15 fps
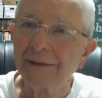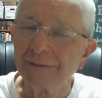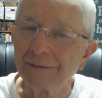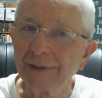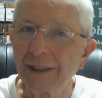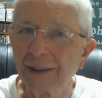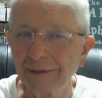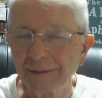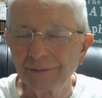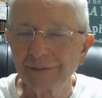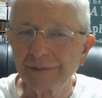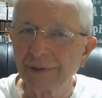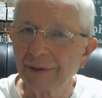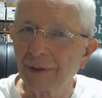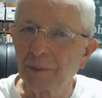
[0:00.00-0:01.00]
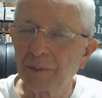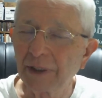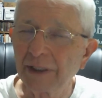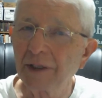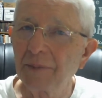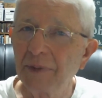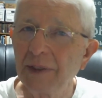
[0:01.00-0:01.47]
Well, there are
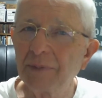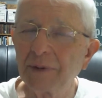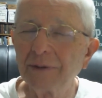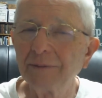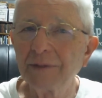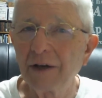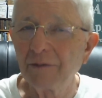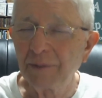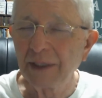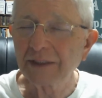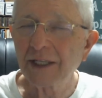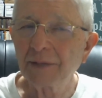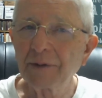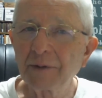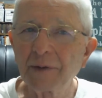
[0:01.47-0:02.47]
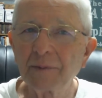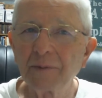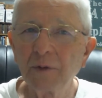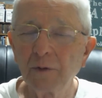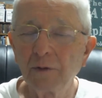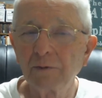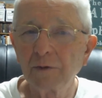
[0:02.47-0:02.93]
plenty of people, I've met some of them,
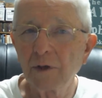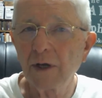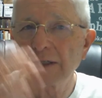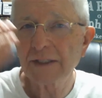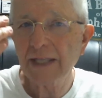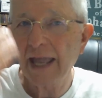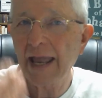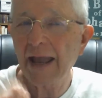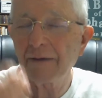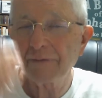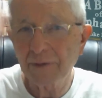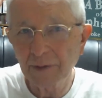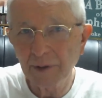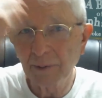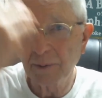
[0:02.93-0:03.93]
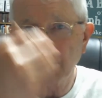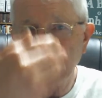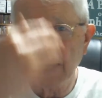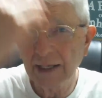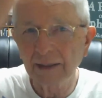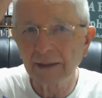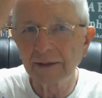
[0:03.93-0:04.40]
who have lost half of their
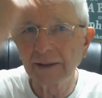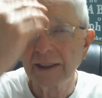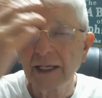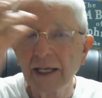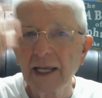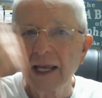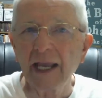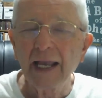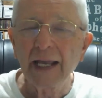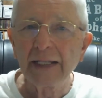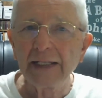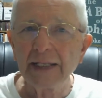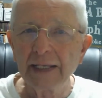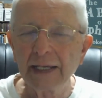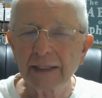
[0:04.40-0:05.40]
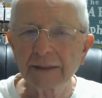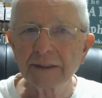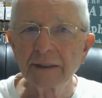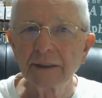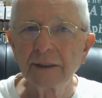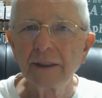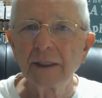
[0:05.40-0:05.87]
brain, and yet,
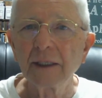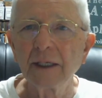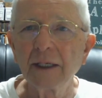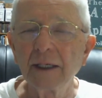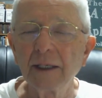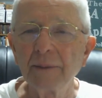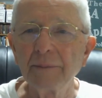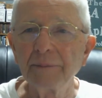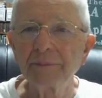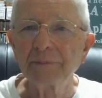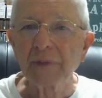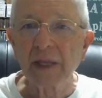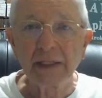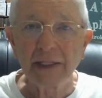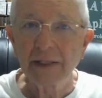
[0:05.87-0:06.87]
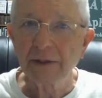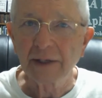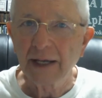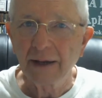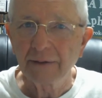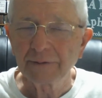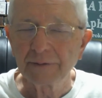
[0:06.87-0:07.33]
and either
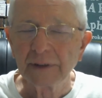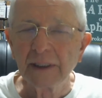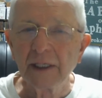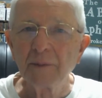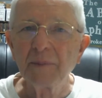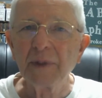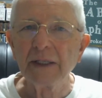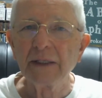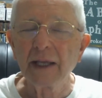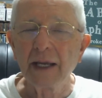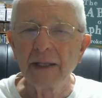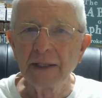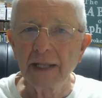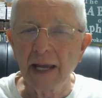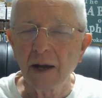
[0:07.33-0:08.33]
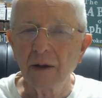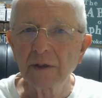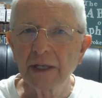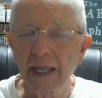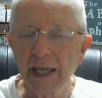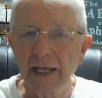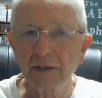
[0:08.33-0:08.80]
half, and now
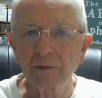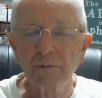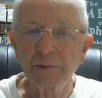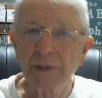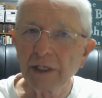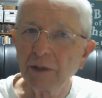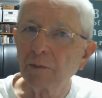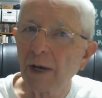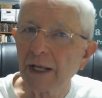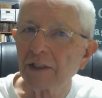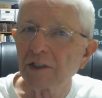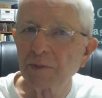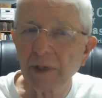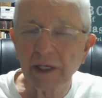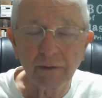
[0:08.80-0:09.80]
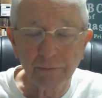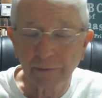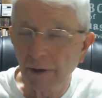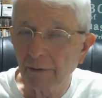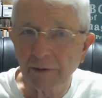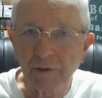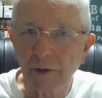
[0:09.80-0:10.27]
can read, write, and speak
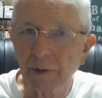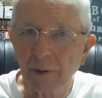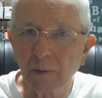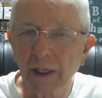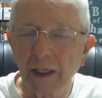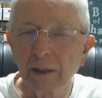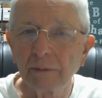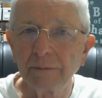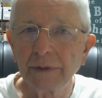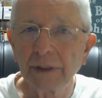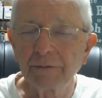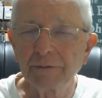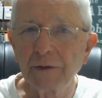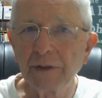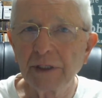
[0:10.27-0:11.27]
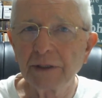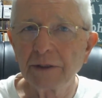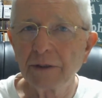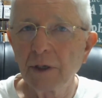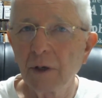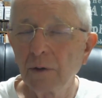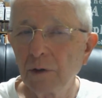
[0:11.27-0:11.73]
very, very well. If you didn't
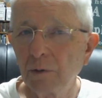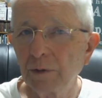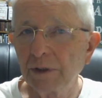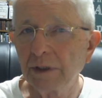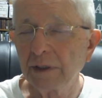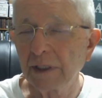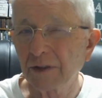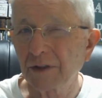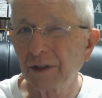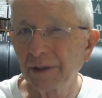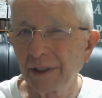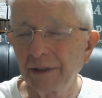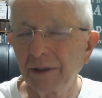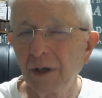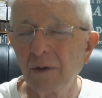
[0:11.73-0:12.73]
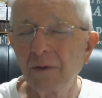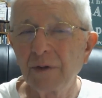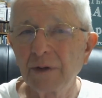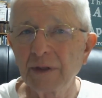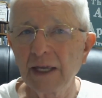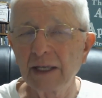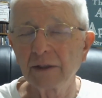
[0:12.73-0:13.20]
know, you wouldn't necessarily know
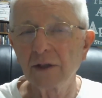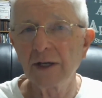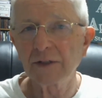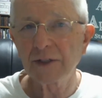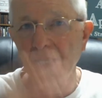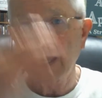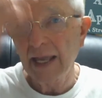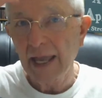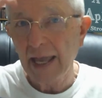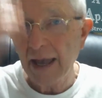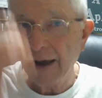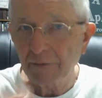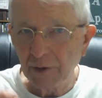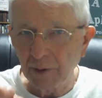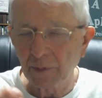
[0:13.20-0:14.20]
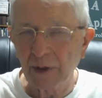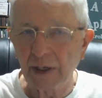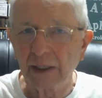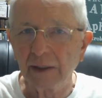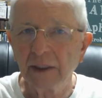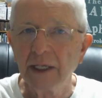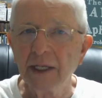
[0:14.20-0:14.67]
that they had lost half their brain.